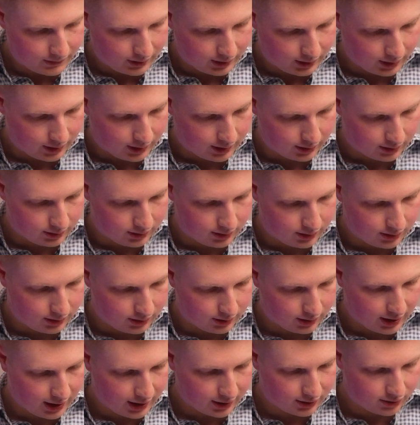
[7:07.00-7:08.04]
And
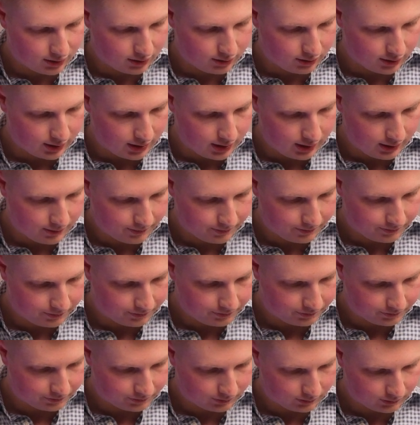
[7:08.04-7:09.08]
the category,
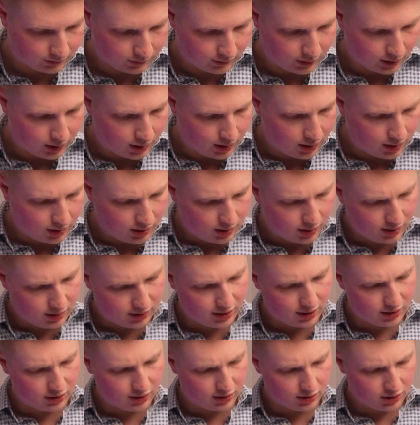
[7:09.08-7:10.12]
it
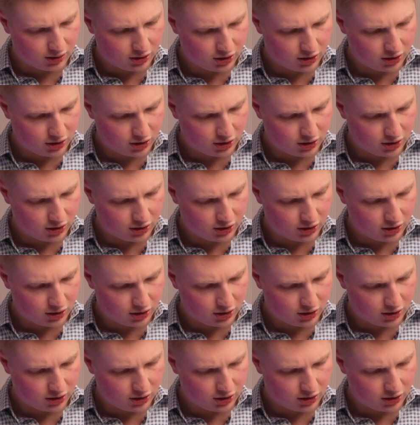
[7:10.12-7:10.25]
says